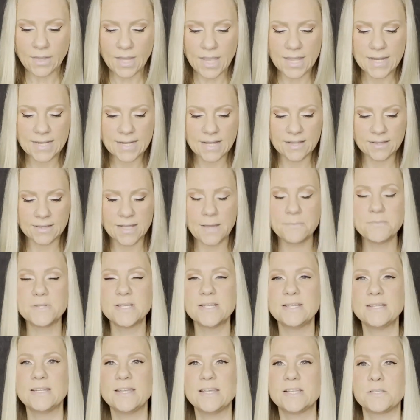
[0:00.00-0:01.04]
And now
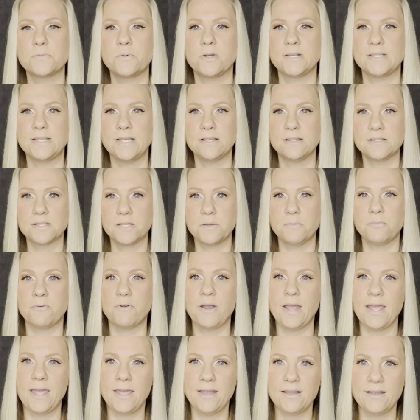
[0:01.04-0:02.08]
leptin is what tells the
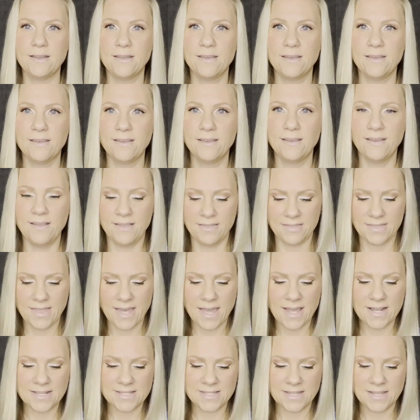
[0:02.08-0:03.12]
brain
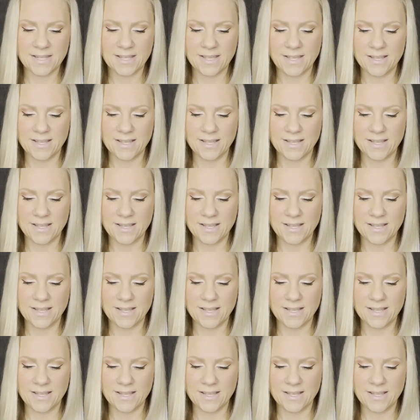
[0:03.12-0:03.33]
that